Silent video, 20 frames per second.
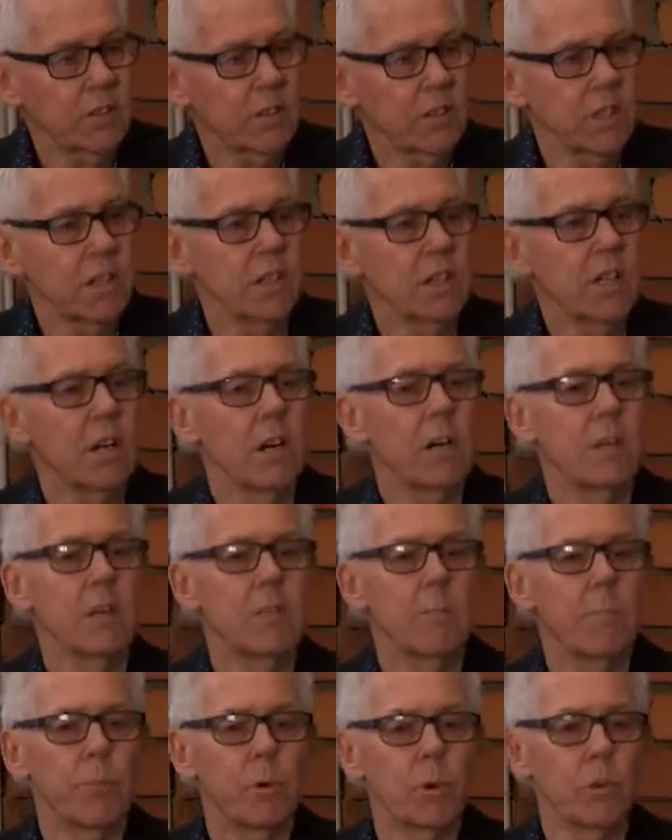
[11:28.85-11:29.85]
the
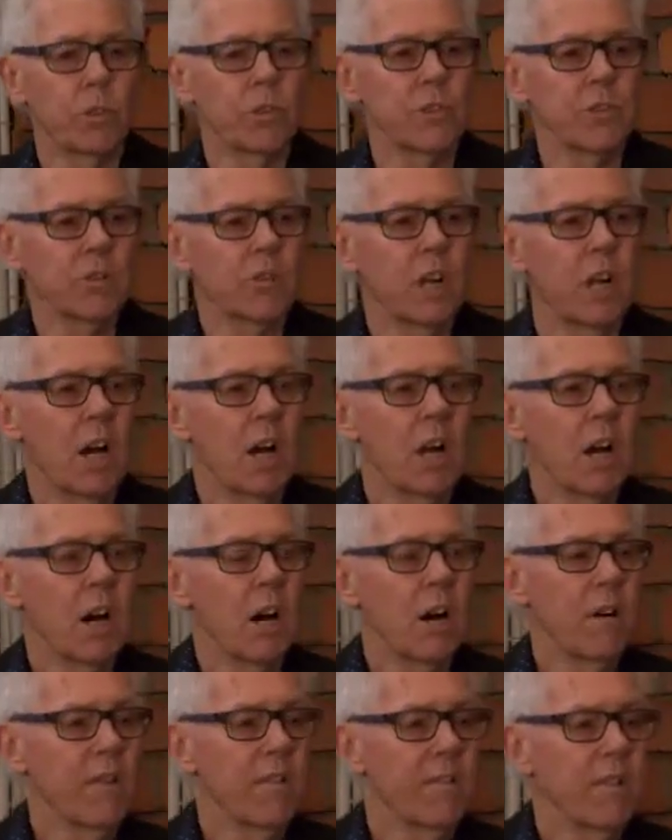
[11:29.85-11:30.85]
importance
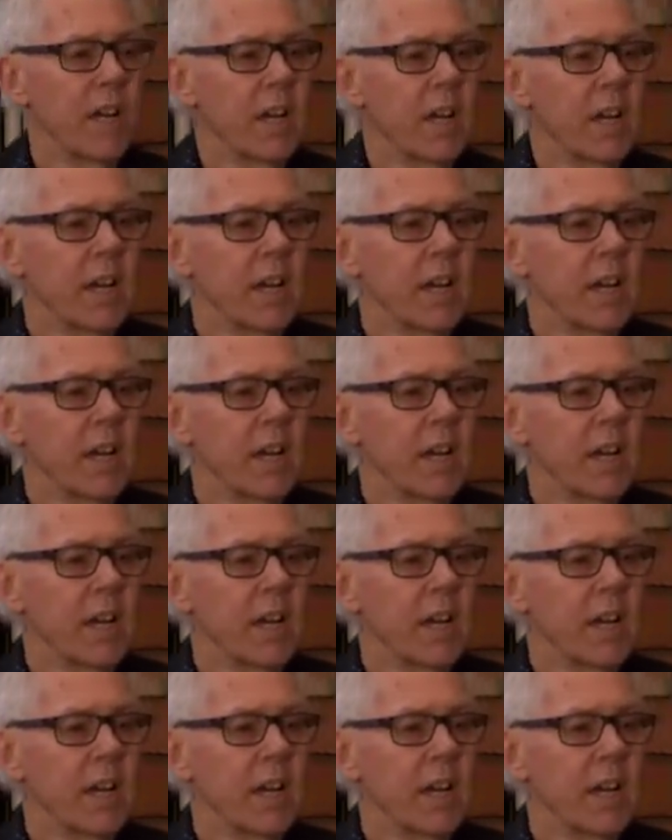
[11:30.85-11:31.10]
of